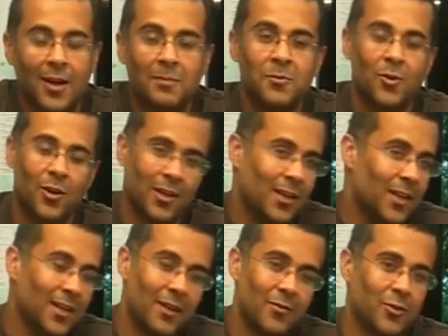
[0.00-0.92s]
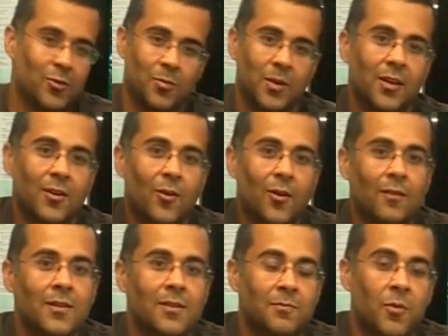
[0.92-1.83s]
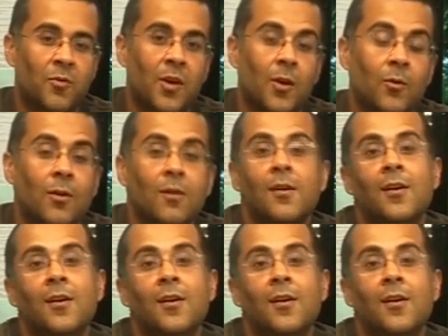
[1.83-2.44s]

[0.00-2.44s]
I'm sorry, they're never stupid, they're always profound